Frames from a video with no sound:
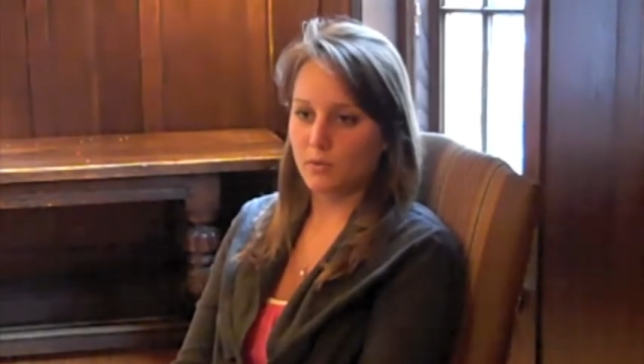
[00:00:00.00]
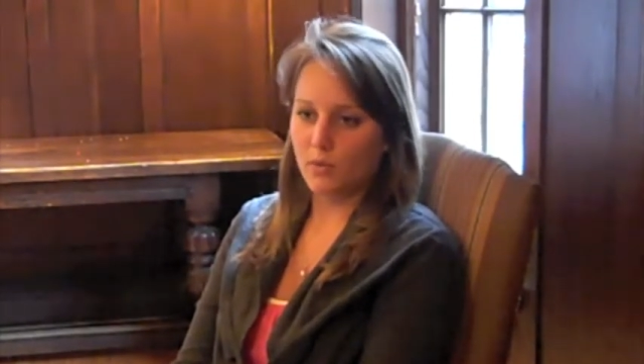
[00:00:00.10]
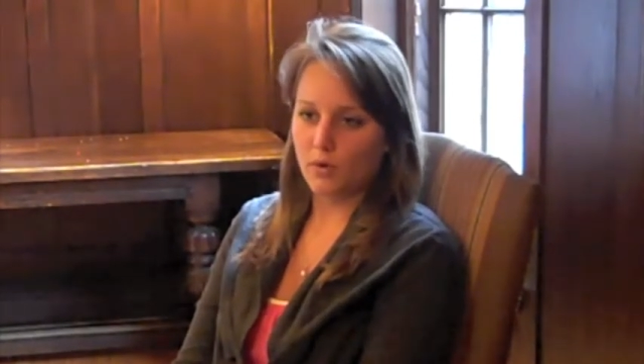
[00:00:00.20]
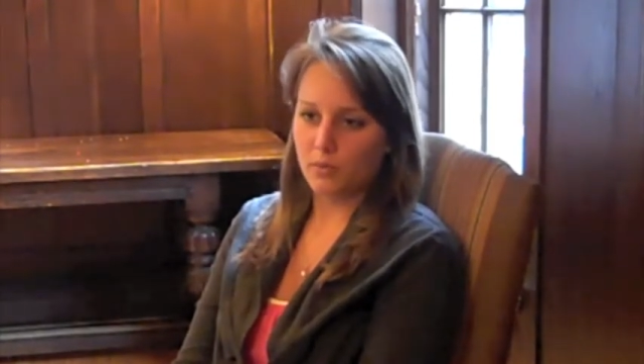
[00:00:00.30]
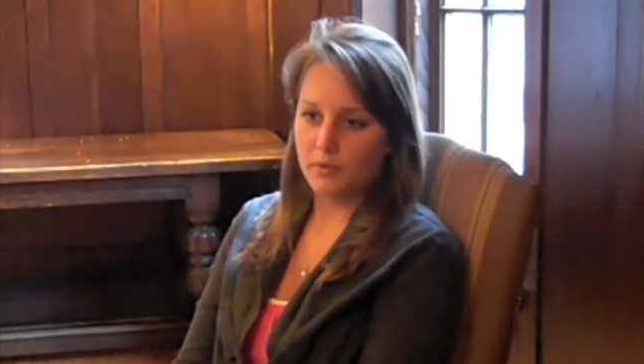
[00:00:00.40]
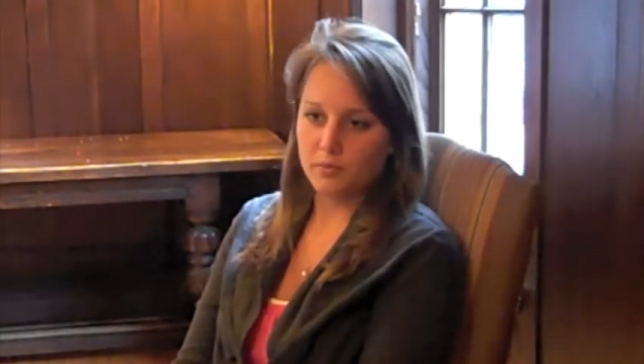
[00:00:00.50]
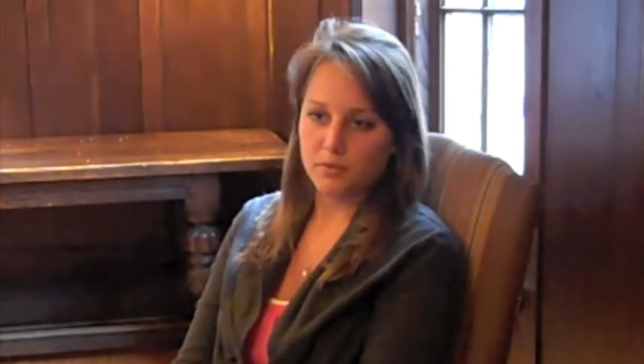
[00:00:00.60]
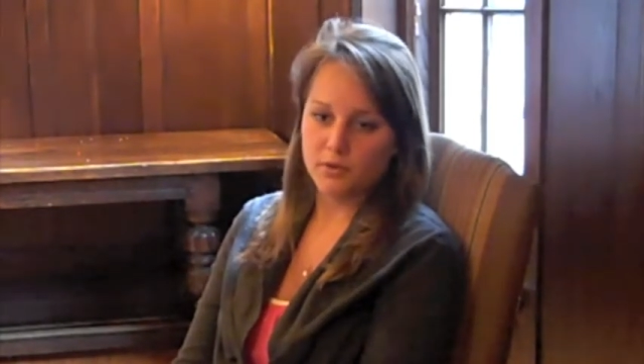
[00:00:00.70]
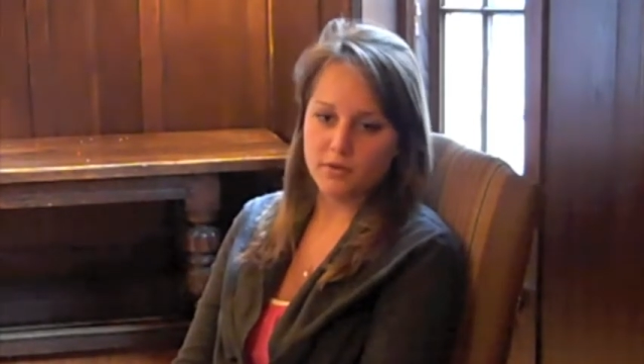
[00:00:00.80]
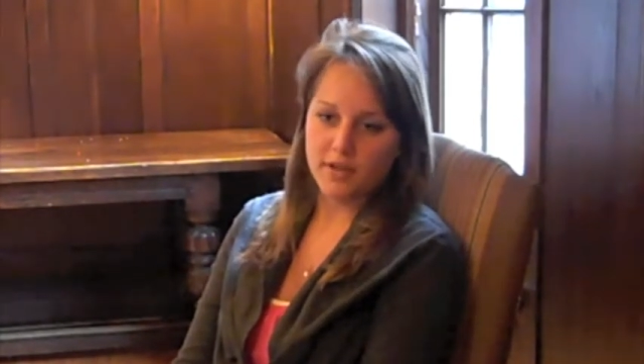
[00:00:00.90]
or
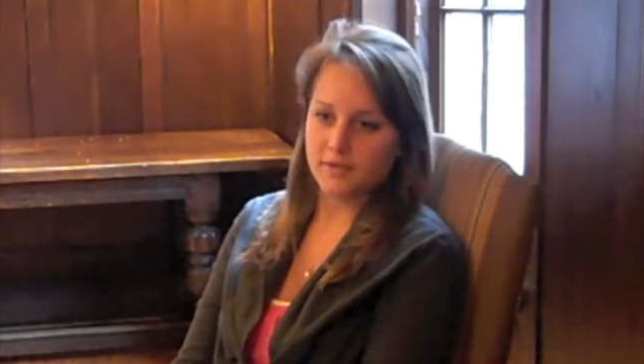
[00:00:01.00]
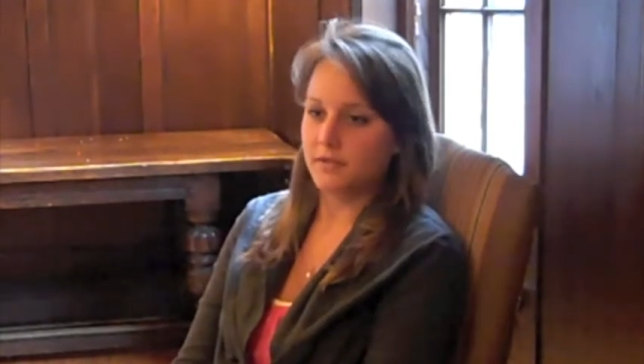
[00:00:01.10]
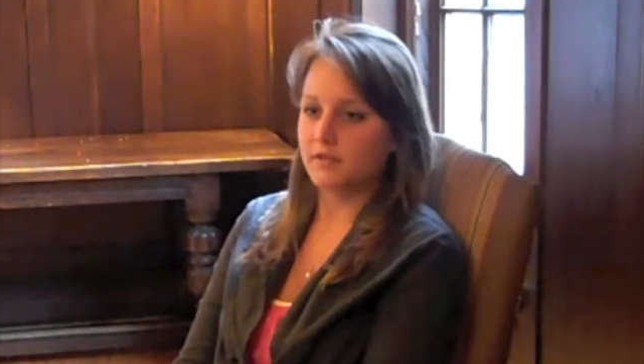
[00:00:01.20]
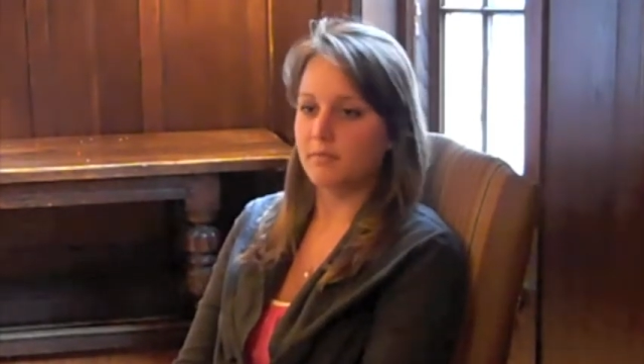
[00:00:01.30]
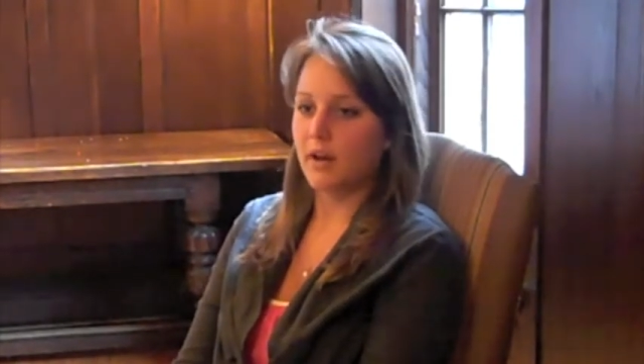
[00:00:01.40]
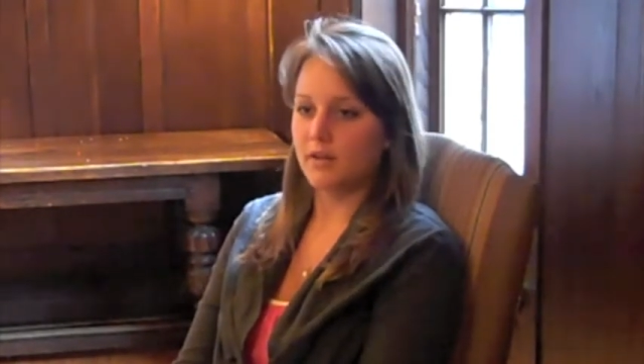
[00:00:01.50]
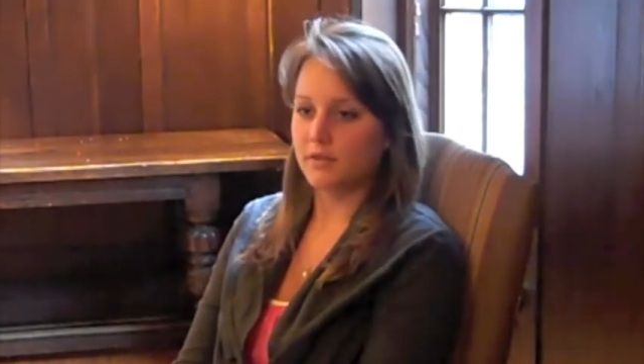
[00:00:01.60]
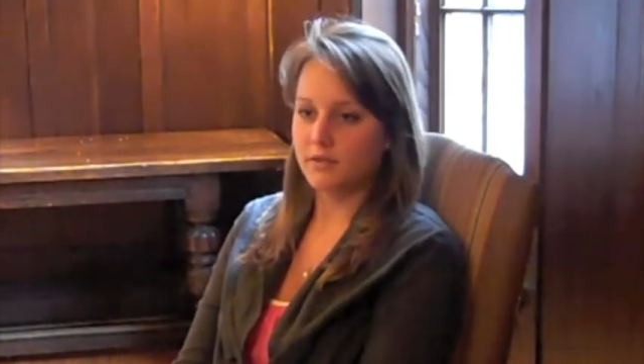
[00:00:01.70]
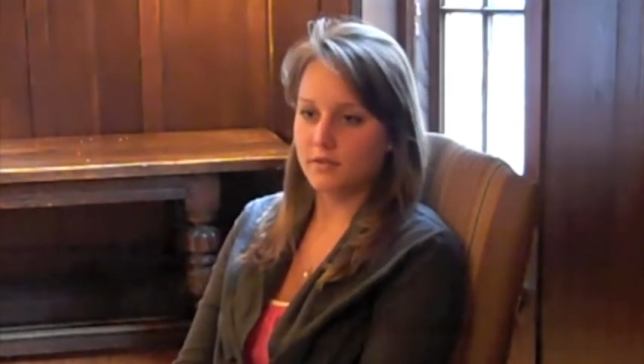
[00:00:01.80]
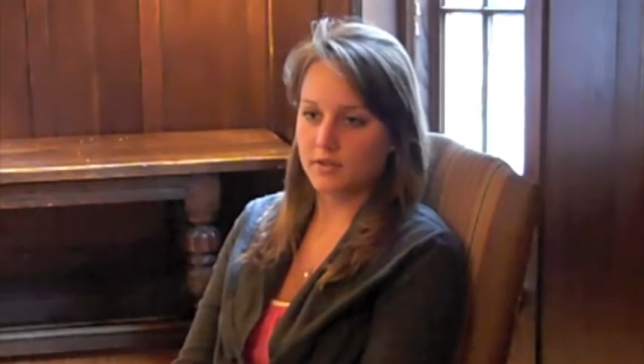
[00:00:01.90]
people thousands of
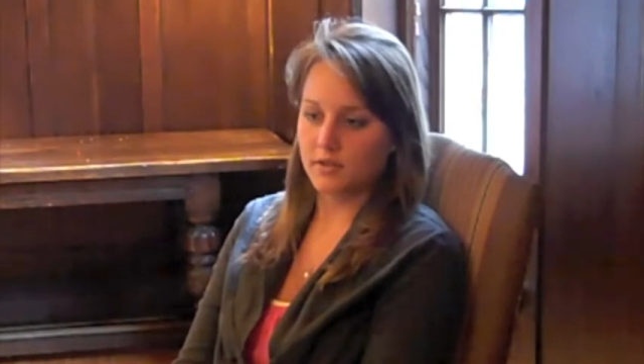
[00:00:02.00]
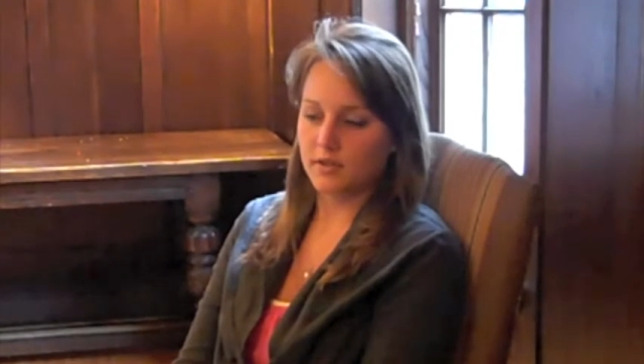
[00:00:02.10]
miles